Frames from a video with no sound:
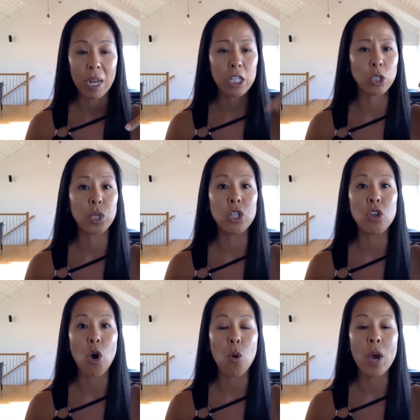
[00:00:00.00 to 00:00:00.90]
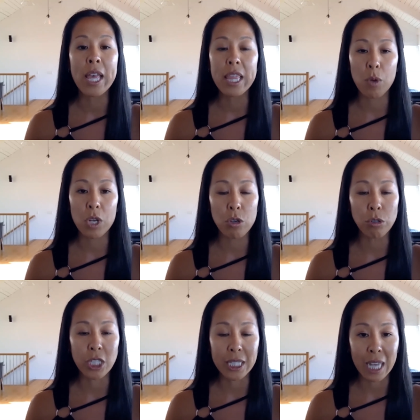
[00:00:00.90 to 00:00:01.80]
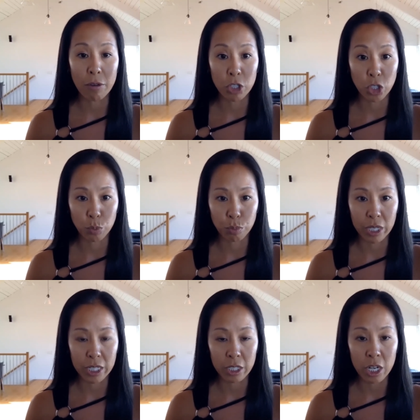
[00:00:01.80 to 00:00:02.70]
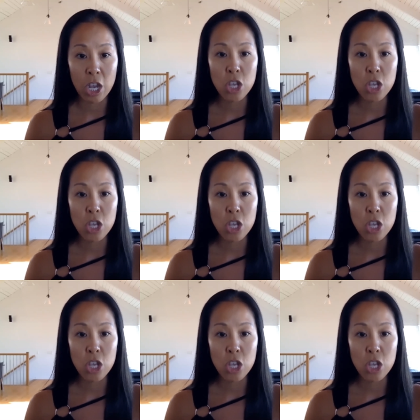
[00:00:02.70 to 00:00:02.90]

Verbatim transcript: Because we know that when you sit down to sprint,